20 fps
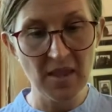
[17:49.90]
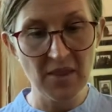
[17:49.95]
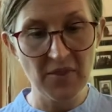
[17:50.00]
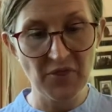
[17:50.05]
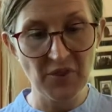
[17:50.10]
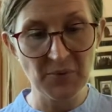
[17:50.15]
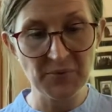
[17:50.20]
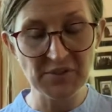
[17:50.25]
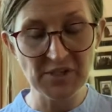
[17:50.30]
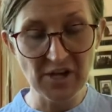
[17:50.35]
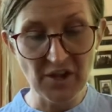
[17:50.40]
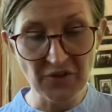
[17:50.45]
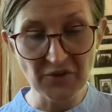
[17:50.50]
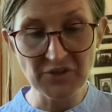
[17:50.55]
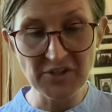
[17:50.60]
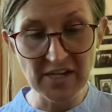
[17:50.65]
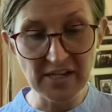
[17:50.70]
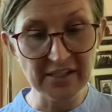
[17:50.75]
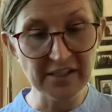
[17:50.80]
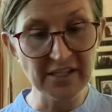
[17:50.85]
There was another
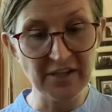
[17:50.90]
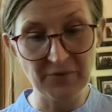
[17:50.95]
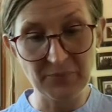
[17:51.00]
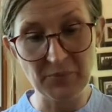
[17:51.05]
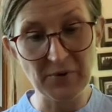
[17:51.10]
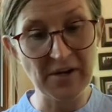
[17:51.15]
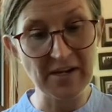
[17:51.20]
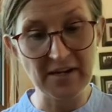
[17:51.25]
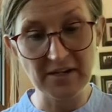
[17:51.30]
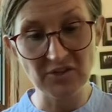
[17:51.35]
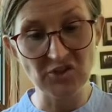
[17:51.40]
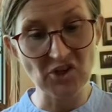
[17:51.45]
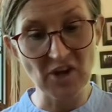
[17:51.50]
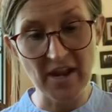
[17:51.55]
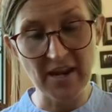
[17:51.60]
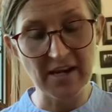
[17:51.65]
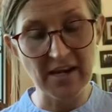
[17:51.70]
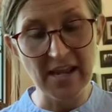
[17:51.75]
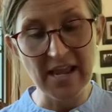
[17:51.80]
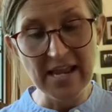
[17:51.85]
tinkling of breaking
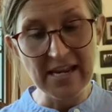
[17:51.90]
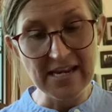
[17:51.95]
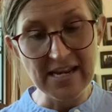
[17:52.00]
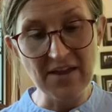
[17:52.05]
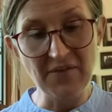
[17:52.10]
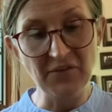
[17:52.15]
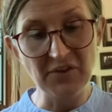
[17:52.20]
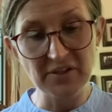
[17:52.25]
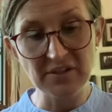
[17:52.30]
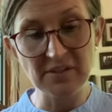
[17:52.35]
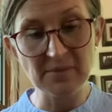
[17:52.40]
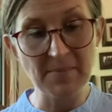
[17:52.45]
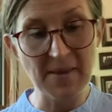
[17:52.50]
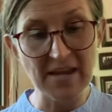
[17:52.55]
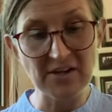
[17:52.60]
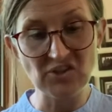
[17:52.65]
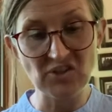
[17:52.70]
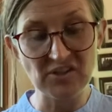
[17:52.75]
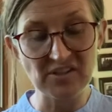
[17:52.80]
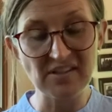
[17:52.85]
china. Neville had
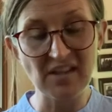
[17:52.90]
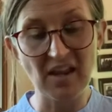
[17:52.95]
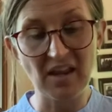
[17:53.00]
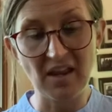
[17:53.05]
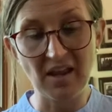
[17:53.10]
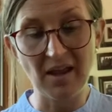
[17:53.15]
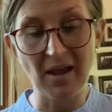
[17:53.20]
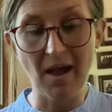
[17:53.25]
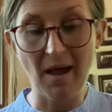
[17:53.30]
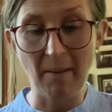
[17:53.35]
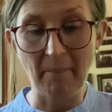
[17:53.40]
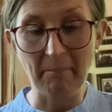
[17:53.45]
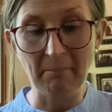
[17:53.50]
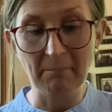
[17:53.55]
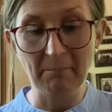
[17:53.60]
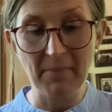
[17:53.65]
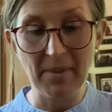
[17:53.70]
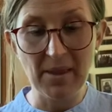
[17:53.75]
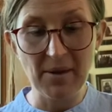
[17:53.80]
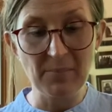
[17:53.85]
smashed his second cup.
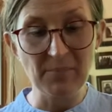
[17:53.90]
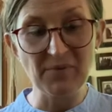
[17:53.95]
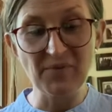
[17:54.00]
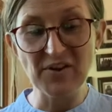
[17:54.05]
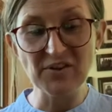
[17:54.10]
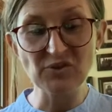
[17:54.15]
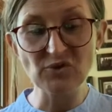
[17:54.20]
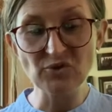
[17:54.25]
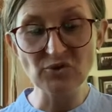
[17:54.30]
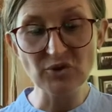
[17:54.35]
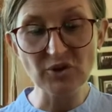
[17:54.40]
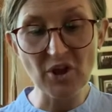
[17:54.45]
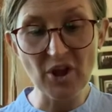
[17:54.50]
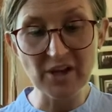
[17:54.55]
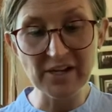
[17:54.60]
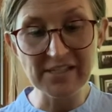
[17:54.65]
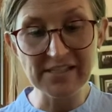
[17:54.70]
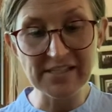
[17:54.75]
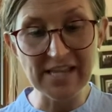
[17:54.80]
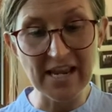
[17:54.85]
Professor
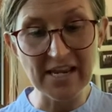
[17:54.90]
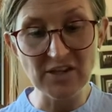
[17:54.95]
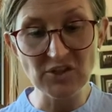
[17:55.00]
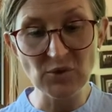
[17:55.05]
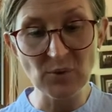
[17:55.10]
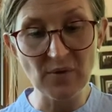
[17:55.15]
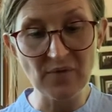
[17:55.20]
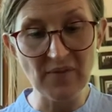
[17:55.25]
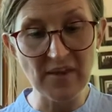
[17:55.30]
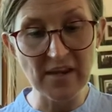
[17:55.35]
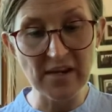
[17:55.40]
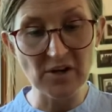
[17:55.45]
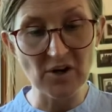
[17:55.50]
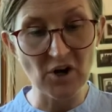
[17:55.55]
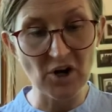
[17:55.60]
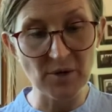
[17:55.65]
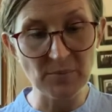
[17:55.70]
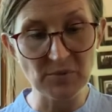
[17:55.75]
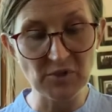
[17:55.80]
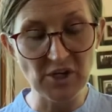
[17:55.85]
Trelawney sank into a vacant
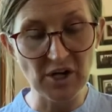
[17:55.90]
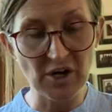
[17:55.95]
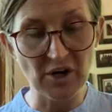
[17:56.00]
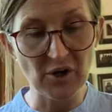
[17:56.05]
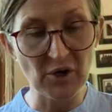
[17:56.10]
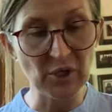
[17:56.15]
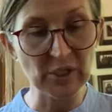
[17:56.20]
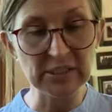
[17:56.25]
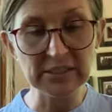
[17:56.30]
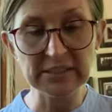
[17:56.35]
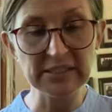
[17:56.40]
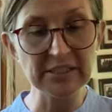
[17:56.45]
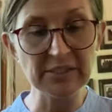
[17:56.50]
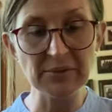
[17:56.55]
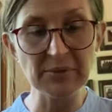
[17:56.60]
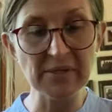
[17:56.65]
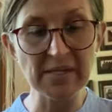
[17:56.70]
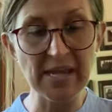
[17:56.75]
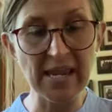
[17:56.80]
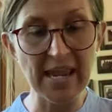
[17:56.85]
armchair, her
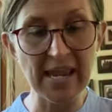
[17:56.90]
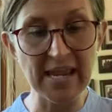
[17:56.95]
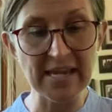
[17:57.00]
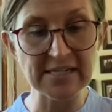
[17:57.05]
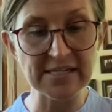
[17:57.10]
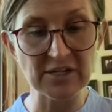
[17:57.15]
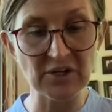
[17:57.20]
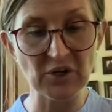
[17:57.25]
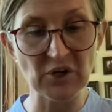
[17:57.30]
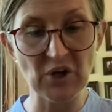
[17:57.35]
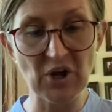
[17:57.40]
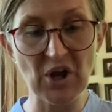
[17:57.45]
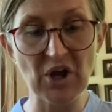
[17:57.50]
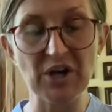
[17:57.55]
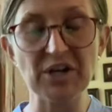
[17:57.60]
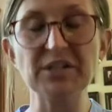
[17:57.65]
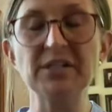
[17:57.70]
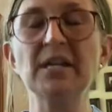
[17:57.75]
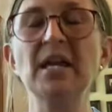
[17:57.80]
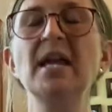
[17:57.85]
glittering hand at her
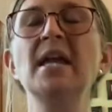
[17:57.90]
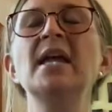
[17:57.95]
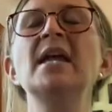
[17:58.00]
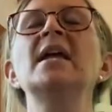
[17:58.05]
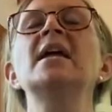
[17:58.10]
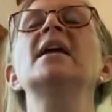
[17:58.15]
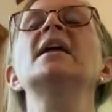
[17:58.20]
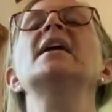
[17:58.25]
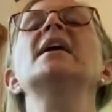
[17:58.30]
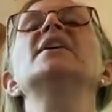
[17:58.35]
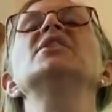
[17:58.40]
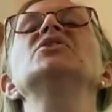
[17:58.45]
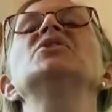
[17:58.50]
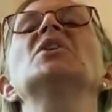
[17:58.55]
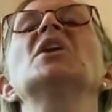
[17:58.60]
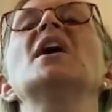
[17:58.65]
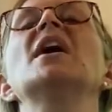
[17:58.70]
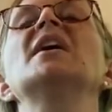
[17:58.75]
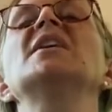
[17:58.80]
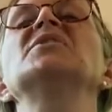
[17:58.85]
heart, and her
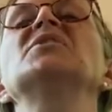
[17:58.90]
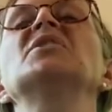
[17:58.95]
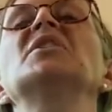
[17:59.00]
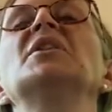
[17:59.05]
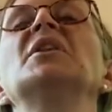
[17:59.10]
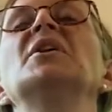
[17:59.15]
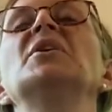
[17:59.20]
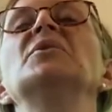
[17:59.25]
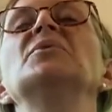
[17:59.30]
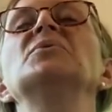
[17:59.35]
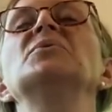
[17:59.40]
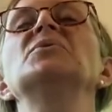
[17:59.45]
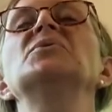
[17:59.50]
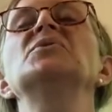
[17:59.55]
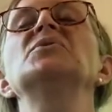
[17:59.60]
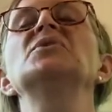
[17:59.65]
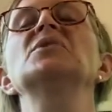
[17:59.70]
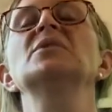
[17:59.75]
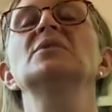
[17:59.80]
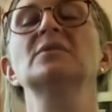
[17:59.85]
eyes
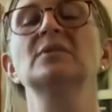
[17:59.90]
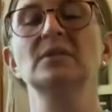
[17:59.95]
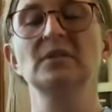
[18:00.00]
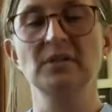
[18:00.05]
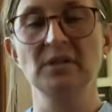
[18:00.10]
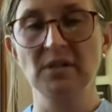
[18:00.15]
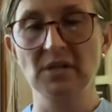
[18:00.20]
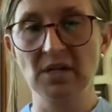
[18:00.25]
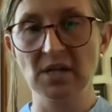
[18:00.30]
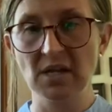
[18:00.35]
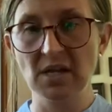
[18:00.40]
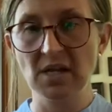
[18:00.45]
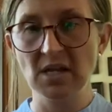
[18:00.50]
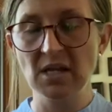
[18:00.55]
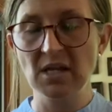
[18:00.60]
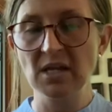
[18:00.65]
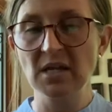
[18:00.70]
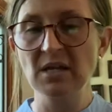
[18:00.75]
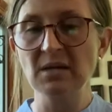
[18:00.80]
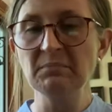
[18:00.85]
closed.
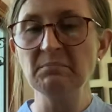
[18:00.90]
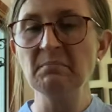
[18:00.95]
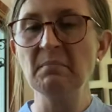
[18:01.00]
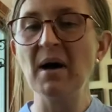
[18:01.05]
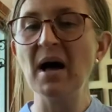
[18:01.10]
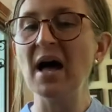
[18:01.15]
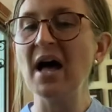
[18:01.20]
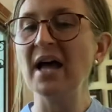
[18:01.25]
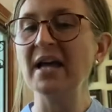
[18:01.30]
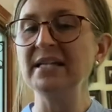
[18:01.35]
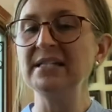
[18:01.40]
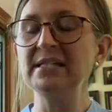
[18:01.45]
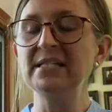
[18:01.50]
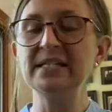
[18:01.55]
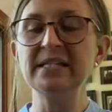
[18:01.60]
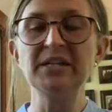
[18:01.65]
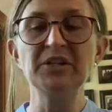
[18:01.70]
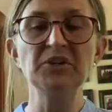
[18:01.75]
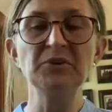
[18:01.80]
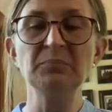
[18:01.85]
My
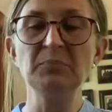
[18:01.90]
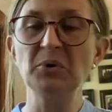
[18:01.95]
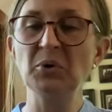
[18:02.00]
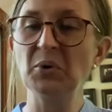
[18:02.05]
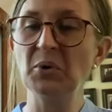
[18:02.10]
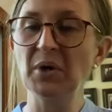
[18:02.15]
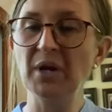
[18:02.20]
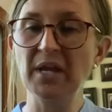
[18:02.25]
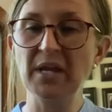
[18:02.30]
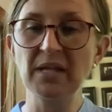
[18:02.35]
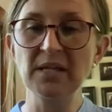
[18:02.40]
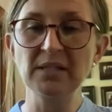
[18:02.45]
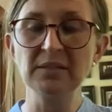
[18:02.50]
dear boy,